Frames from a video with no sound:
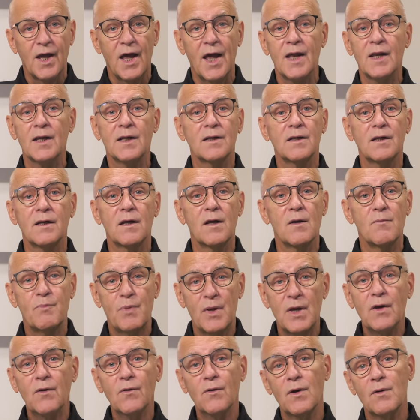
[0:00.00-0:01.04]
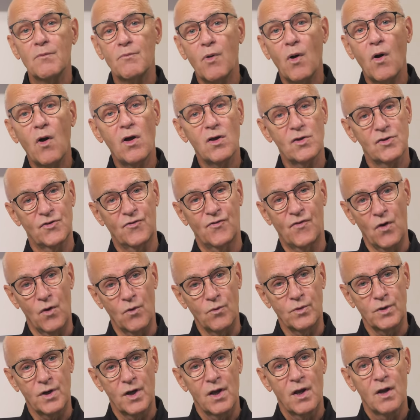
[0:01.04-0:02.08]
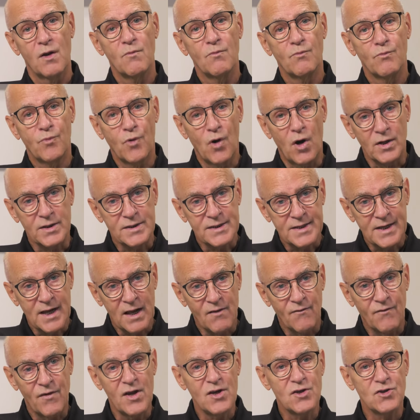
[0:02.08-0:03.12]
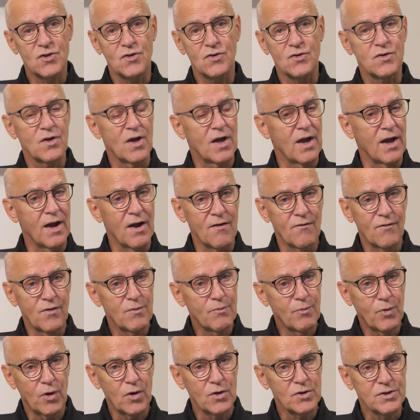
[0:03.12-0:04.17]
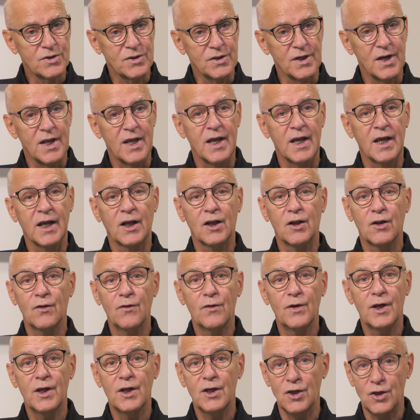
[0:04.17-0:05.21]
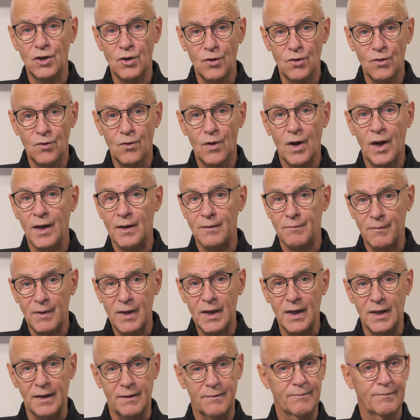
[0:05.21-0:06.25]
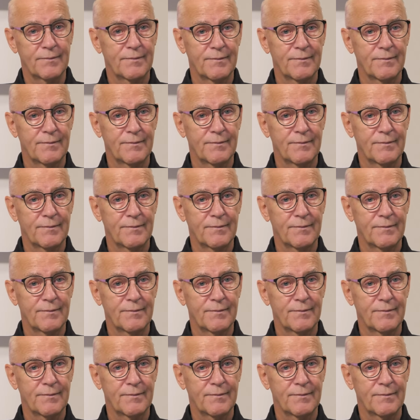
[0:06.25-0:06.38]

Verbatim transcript: And Peter and Paul's vote brought salvation to every person, including you and me.